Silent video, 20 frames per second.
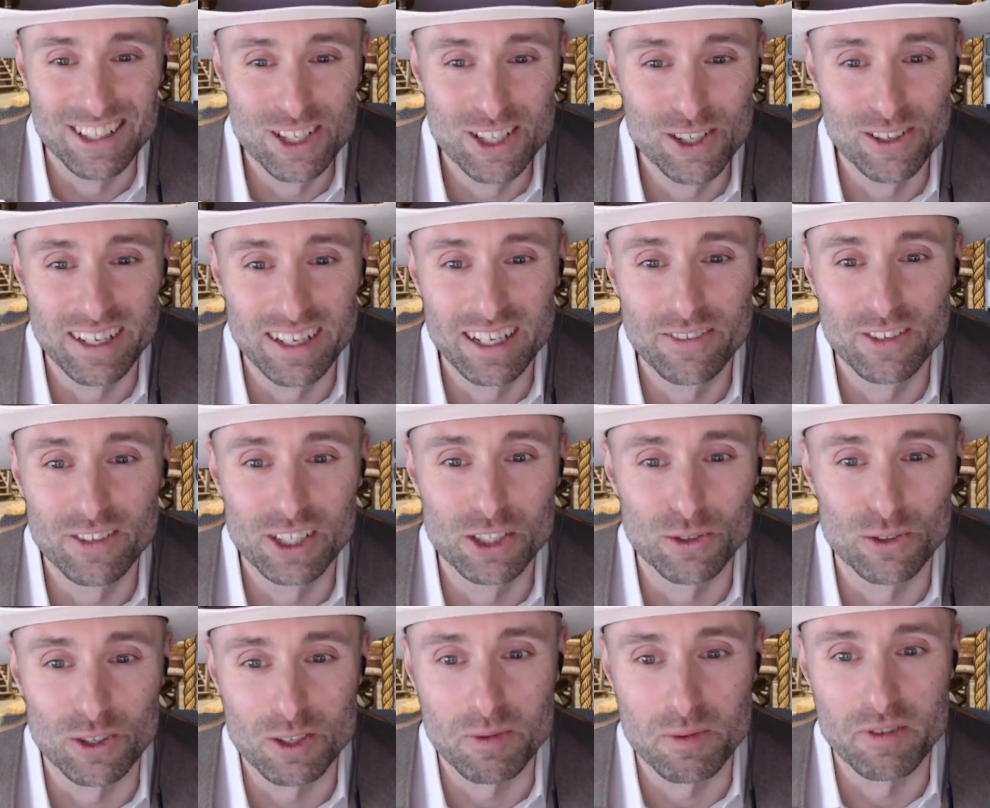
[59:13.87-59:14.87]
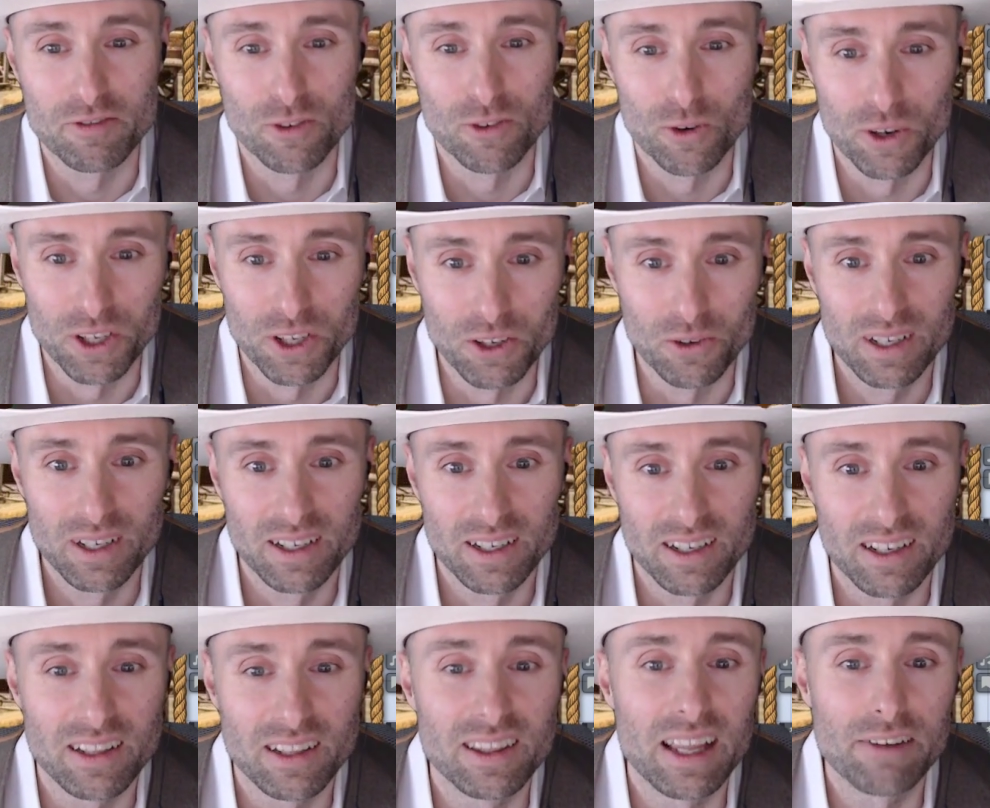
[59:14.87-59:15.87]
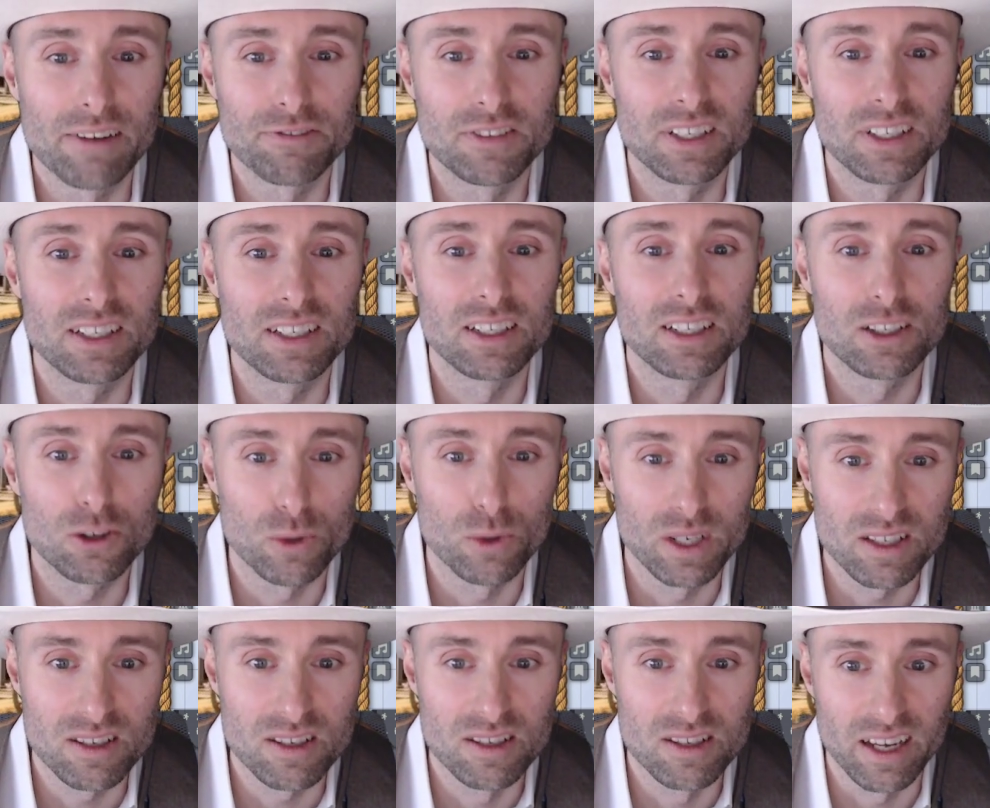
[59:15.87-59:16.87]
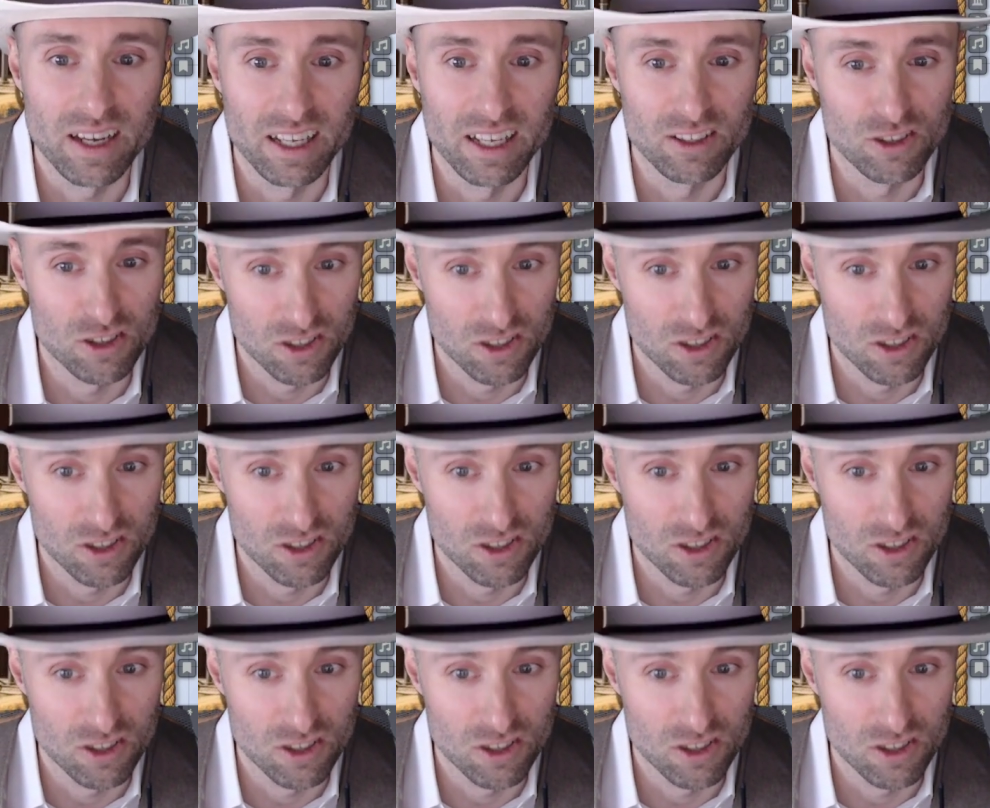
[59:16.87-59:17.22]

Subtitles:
2 individuals before you, Lefty Lilquist and